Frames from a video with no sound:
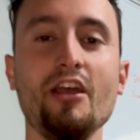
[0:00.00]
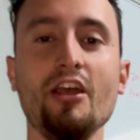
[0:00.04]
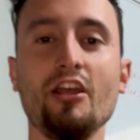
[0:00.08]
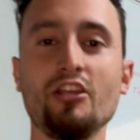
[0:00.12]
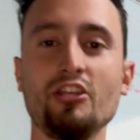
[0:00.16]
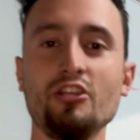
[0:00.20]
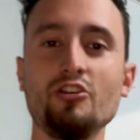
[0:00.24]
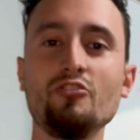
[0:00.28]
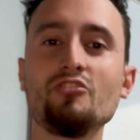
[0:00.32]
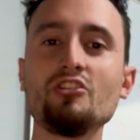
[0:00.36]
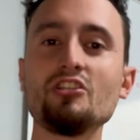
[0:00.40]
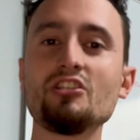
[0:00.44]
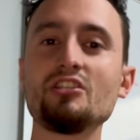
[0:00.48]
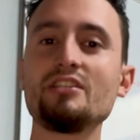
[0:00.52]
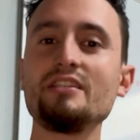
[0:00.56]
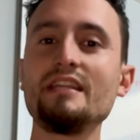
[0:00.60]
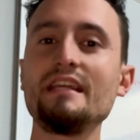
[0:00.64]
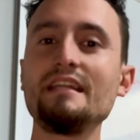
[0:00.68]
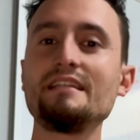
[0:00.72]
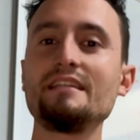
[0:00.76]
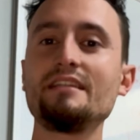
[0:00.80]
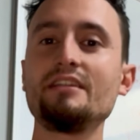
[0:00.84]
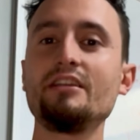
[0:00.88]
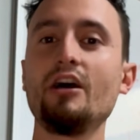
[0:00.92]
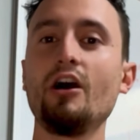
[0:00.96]
You just
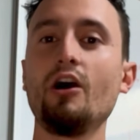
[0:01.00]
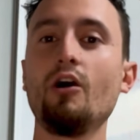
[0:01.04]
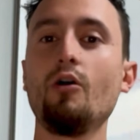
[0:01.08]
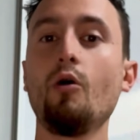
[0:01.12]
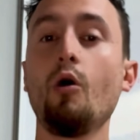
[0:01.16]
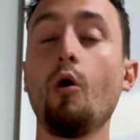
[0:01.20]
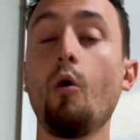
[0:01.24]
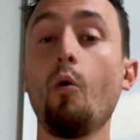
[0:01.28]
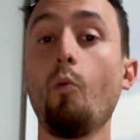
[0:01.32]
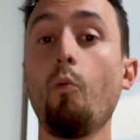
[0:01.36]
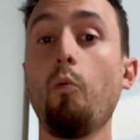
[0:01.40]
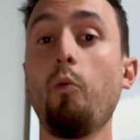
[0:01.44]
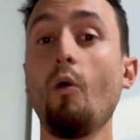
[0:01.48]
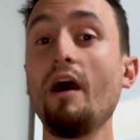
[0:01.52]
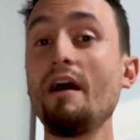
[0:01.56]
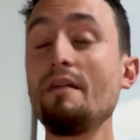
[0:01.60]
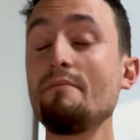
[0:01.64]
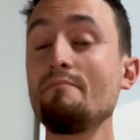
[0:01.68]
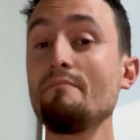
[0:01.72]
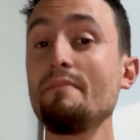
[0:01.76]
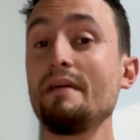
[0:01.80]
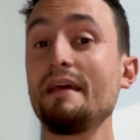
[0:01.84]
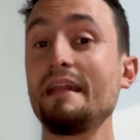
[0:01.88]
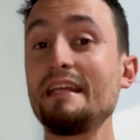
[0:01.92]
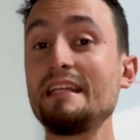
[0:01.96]
need to know what
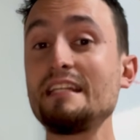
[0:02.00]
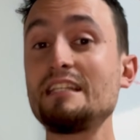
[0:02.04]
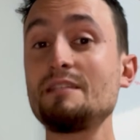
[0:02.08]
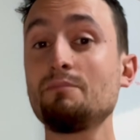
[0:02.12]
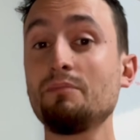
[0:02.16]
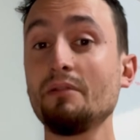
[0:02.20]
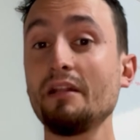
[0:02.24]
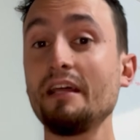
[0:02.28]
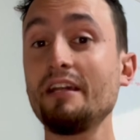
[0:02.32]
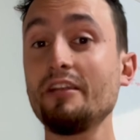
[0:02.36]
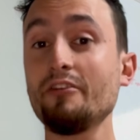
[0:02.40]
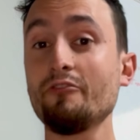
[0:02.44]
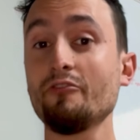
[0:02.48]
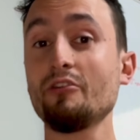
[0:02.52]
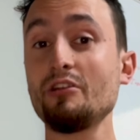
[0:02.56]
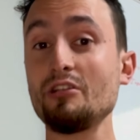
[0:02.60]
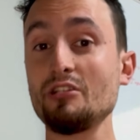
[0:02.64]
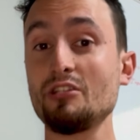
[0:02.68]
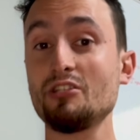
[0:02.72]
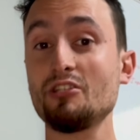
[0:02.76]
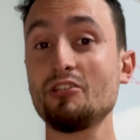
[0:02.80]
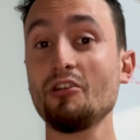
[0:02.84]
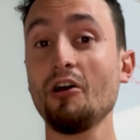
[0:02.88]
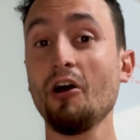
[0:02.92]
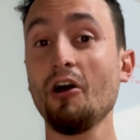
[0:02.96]
mini split you're
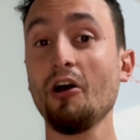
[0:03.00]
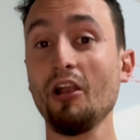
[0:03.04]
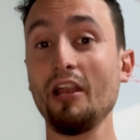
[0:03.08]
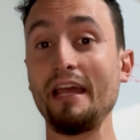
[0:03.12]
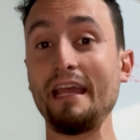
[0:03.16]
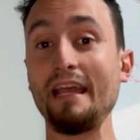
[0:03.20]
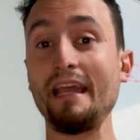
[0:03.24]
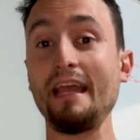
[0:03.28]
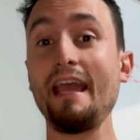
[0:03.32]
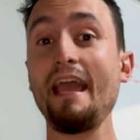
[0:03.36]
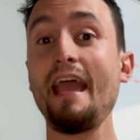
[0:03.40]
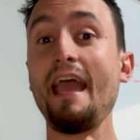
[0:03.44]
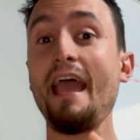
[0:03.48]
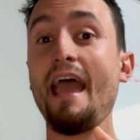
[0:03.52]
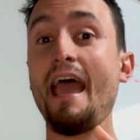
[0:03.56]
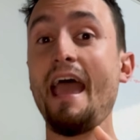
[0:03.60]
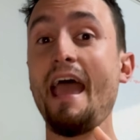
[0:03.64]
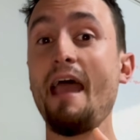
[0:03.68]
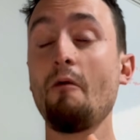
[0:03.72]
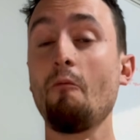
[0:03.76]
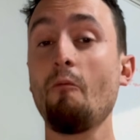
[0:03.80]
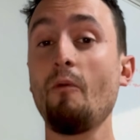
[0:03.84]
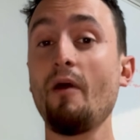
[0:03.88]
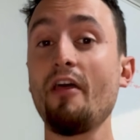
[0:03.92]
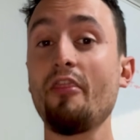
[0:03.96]
installing
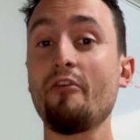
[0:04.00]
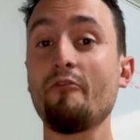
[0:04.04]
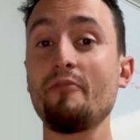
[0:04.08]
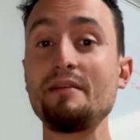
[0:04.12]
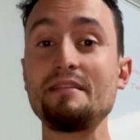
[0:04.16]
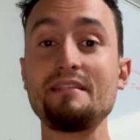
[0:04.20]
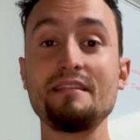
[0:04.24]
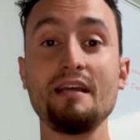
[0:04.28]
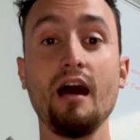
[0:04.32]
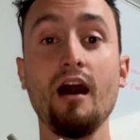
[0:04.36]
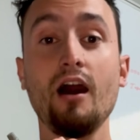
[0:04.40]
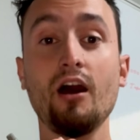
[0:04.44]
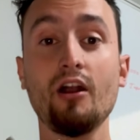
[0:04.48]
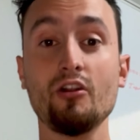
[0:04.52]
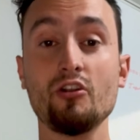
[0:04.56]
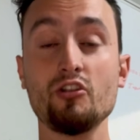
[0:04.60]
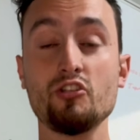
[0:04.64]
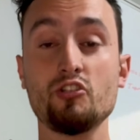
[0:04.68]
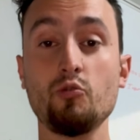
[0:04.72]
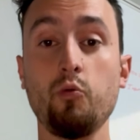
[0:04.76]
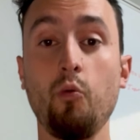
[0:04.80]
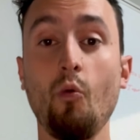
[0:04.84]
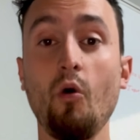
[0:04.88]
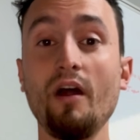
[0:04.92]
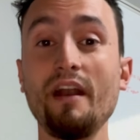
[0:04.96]
and whether it's a
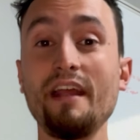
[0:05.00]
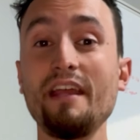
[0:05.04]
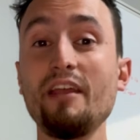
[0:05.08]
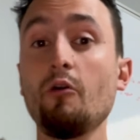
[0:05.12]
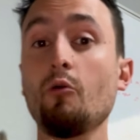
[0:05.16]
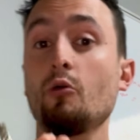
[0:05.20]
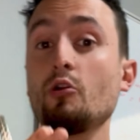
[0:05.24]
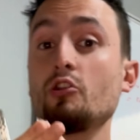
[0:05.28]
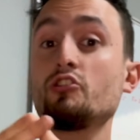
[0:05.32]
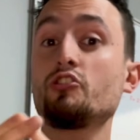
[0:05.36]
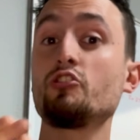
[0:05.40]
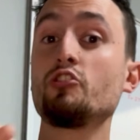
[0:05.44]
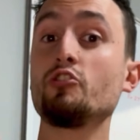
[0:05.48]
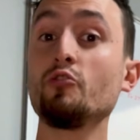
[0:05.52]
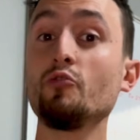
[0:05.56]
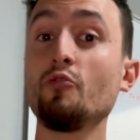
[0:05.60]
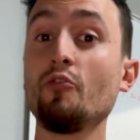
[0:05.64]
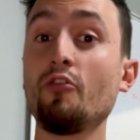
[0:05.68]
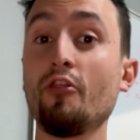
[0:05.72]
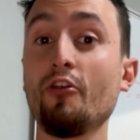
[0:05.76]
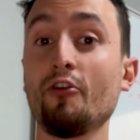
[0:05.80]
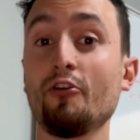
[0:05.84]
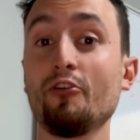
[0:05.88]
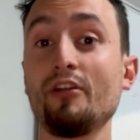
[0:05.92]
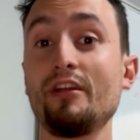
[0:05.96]
120 or
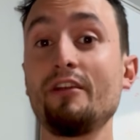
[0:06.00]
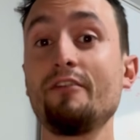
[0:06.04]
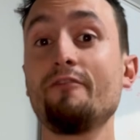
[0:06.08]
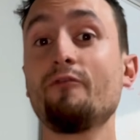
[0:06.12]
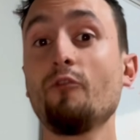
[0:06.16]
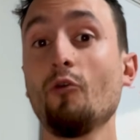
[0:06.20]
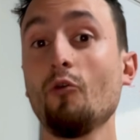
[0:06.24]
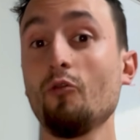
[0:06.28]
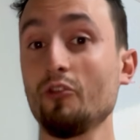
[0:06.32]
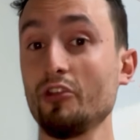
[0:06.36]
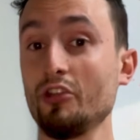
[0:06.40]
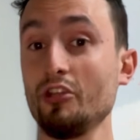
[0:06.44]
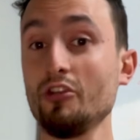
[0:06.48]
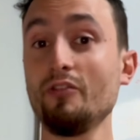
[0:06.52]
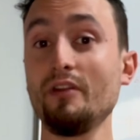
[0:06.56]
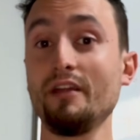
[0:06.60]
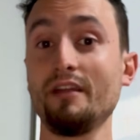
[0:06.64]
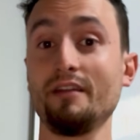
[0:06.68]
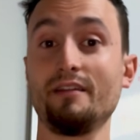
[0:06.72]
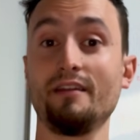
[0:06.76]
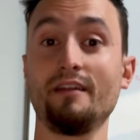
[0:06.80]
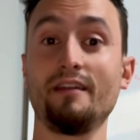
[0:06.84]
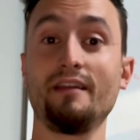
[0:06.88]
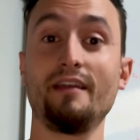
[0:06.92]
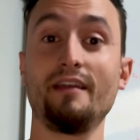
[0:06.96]
230 volt unit.